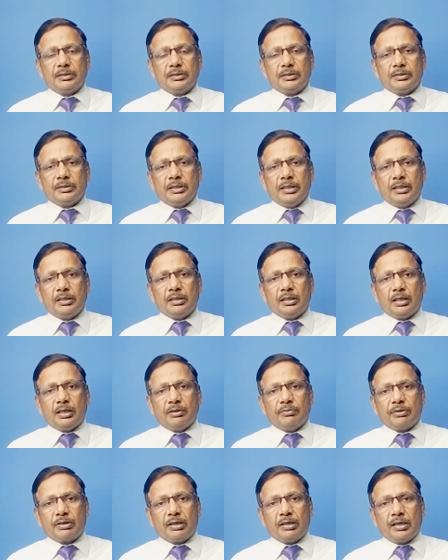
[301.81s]
then
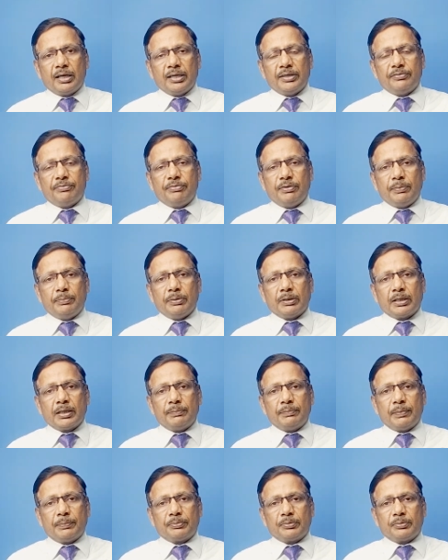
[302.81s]
our life will become